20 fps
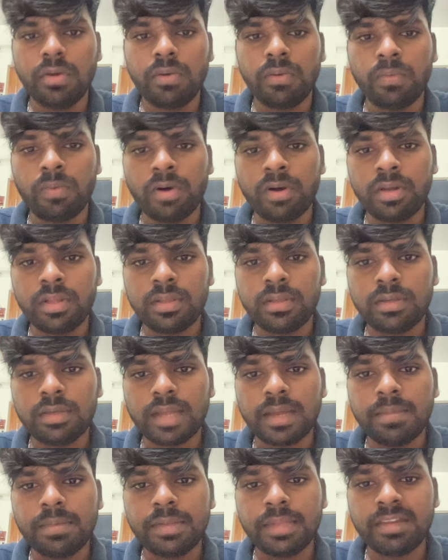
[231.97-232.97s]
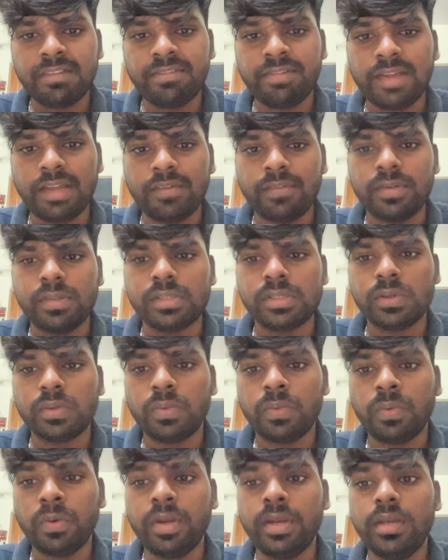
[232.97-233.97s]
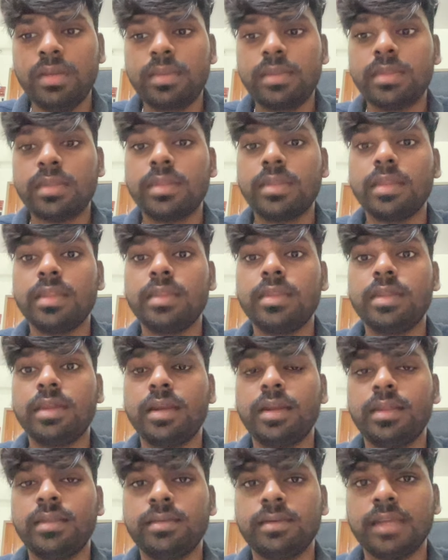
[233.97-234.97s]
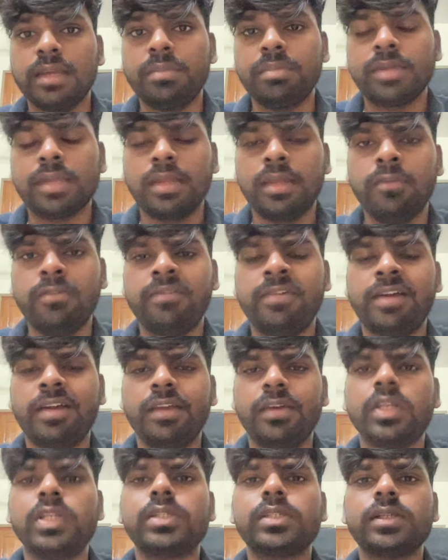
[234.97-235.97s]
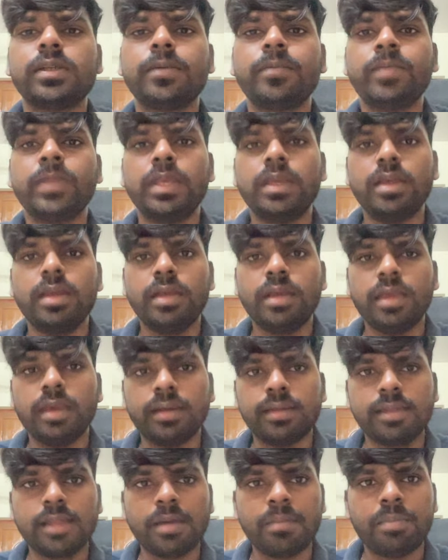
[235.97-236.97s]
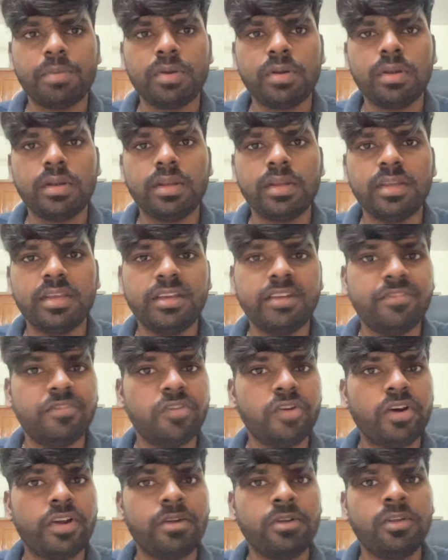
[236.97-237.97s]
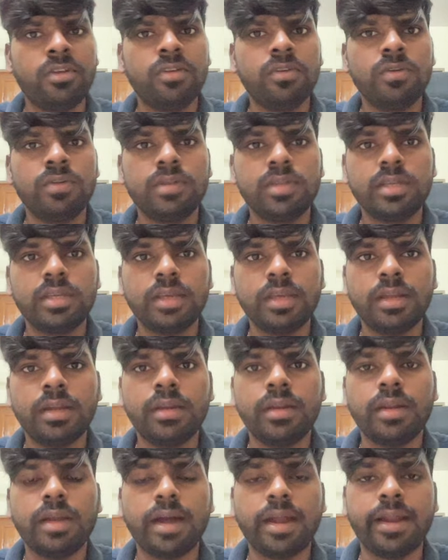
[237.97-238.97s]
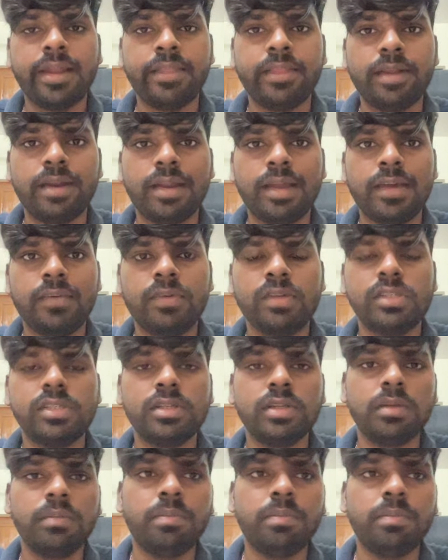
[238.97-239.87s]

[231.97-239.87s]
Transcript: What is type safe language? Why it's said as type safe language? Example, if you are using another language in a